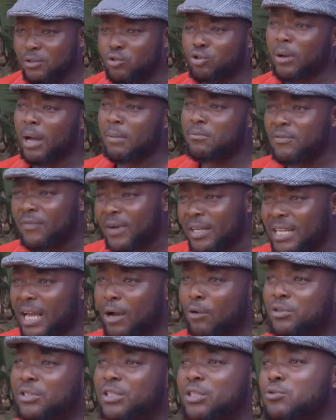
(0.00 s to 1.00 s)
So if I
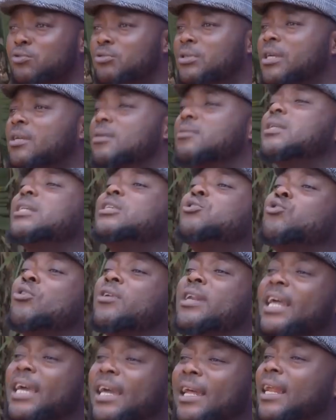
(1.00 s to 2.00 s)
dare, I will see you they raise
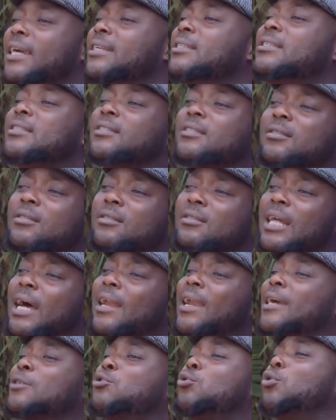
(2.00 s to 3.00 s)
your neck like this.
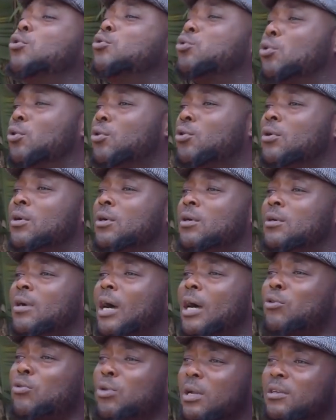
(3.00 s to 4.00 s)
That like tolo tolo.
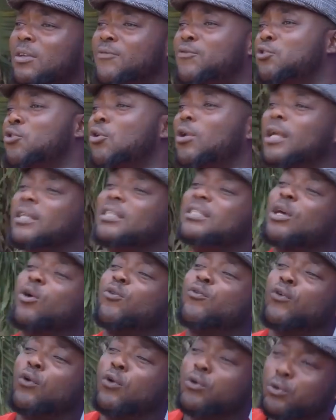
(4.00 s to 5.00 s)
I know if you go like this,
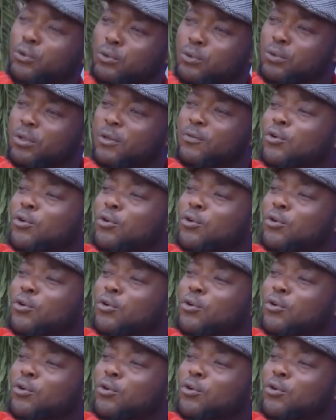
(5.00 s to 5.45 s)
I'll follow you.